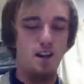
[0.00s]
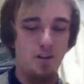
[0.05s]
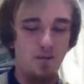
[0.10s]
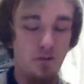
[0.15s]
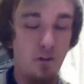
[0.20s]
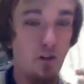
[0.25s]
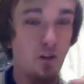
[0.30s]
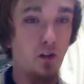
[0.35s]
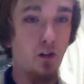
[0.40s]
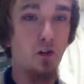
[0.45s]

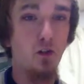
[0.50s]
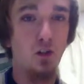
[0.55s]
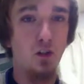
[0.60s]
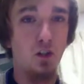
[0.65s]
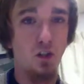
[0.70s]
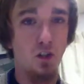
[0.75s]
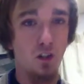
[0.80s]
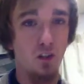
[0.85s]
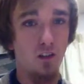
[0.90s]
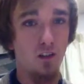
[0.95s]
for the
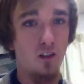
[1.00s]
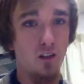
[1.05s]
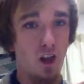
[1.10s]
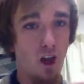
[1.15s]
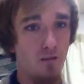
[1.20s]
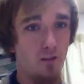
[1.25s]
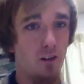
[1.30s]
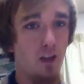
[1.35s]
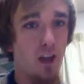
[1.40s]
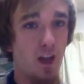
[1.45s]
Christian,
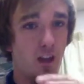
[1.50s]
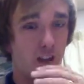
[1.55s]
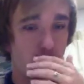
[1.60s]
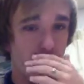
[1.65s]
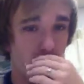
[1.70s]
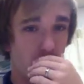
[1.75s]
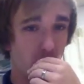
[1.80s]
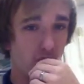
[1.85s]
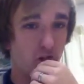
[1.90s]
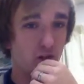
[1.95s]
not for the
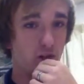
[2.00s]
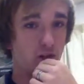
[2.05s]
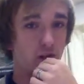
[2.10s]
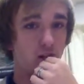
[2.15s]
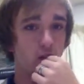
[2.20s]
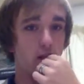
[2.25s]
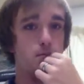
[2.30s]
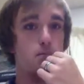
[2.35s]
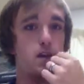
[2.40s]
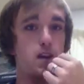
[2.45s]
athlete, for the
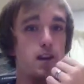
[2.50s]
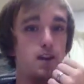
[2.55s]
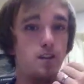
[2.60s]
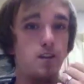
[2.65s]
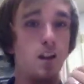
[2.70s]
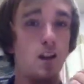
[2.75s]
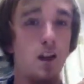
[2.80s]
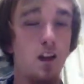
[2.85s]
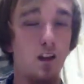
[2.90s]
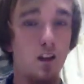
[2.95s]
Christian, it
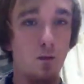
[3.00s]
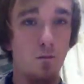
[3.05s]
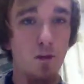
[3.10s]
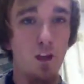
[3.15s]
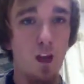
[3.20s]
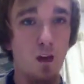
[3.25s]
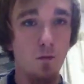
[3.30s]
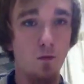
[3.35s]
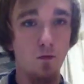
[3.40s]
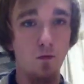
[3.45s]
means to
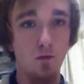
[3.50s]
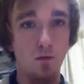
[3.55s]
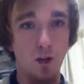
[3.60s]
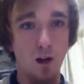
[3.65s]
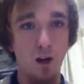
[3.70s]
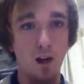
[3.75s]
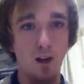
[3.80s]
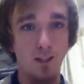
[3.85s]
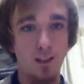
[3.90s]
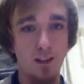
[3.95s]
be able
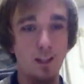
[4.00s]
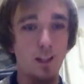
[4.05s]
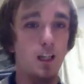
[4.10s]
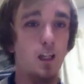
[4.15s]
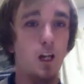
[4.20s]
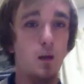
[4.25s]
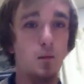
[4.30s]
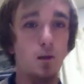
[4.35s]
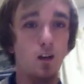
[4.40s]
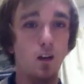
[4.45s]
to
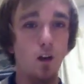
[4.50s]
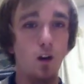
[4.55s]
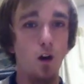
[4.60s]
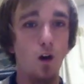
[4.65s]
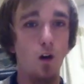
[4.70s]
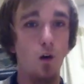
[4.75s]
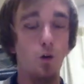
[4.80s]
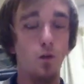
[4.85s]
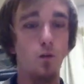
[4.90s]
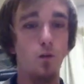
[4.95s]
get up and
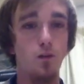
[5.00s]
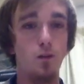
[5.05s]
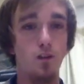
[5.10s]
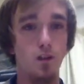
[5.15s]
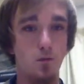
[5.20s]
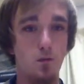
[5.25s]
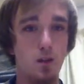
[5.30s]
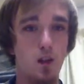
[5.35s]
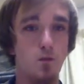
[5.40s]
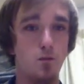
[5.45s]
go,
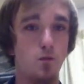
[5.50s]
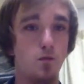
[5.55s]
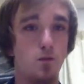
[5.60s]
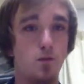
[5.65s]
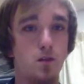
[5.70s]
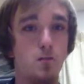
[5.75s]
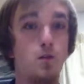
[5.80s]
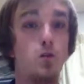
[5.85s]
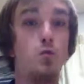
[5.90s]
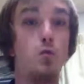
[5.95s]
to be able
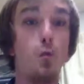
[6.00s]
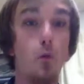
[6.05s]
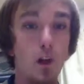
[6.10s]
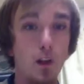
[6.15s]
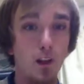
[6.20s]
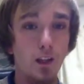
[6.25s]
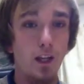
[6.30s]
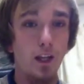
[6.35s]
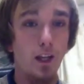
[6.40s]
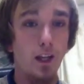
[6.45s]
to be
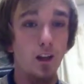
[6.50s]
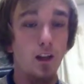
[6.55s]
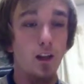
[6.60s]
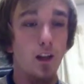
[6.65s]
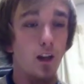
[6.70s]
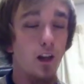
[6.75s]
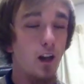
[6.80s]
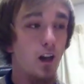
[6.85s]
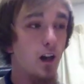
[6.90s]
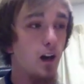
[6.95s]
willing.
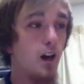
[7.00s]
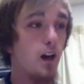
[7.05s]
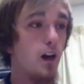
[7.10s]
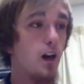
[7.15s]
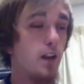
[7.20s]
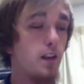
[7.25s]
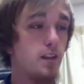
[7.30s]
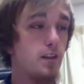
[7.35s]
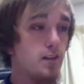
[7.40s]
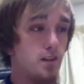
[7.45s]

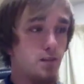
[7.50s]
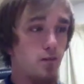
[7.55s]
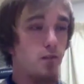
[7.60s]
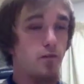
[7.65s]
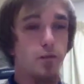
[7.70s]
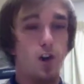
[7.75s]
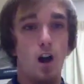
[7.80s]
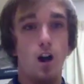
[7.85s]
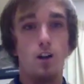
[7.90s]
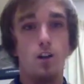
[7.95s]
So
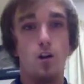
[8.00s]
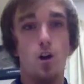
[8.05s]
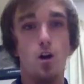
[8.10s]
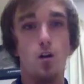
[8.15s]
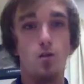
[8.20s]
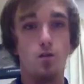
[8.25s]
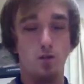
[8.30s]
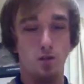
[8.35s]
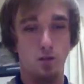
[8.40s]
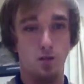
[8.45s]
if God
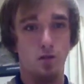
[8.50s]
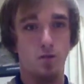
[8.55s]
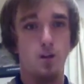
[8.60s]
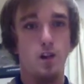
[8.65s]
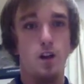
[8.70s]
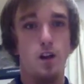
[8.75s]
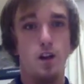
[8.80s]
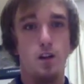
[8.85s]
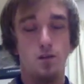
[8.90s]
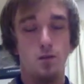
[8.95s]
calls you
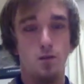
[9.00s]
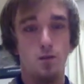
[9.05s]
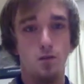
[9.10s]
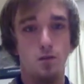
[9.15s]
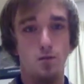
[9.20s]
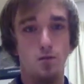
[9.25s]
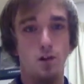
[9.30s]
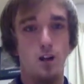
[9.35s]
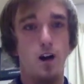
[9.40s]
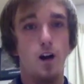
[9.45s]

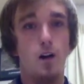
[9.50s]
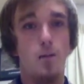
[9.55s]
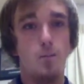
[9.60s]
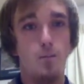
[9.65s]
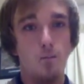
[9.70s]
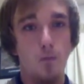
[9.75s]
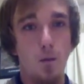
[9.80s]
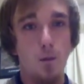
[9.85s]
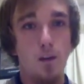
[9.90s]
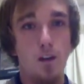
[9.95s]

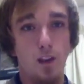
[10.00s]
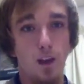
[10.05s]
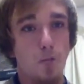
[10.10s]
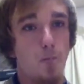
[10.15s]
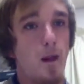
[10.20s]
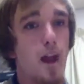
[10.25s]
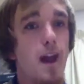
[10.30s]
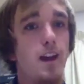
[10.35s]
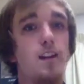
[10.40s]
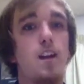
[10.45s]
to maybe like a
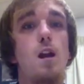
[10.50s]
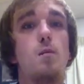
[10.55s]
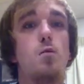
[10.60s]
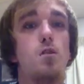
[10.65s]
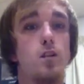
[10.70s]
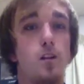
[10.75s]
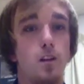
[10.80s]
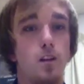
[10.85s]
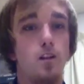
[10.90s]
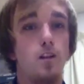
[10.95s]
bad
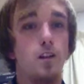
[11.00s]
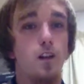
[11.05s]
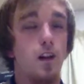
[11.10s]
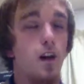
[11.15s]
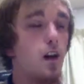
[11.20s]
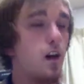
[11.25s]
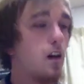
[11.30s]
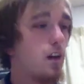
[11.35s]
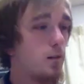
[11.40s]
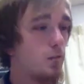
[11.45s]
neighborhood,
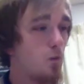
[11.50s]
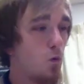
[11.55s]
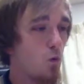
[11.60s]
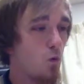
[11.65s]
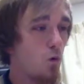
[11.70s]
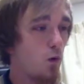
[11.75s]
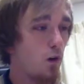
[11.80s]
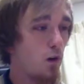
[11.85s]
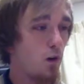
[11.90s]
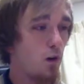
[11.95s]

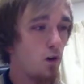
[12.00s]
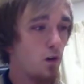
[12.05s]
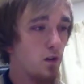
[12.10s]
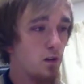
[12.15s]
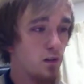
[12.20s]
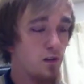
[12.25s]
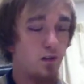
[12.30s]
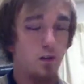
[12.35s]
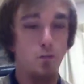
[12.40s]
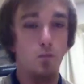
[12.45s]
or
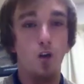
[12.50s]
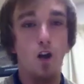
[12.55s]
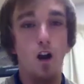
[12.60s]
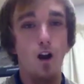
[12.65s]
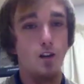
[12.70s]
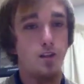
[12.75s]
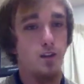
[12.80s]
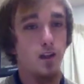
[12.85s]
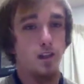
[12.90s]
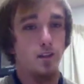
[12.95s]
just the
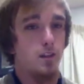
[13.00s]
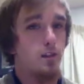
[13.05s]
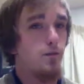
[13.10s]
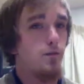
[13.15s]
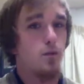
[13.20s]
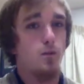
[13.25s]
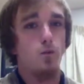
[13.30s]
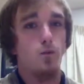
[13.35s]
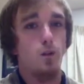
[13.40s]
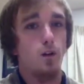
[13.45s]
projects,
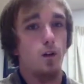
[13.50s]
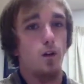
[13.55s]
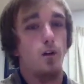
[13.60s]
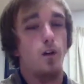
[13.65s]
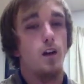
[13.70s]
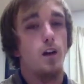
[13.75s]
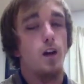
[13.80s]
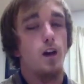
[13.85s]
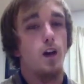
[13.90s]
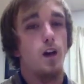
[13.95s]
if you
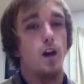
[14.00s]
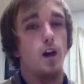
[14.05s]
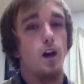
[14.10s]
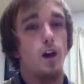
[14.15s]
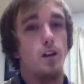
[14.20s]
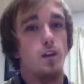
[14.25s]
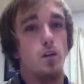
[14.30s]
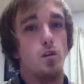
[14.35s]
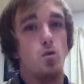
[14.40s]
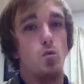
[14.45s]
will,
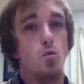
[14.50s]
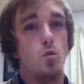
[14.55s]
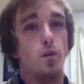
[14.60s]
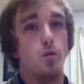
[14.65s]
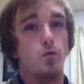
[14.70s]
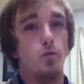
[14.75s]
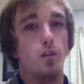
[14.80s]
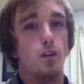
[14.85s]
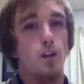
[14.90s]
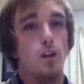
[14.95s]
that you
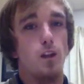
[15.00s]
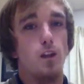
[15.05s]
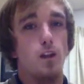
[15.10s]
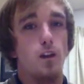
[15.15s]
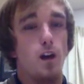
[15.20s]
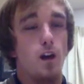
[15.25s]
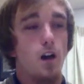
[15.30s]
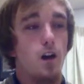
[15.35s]
wouldn't really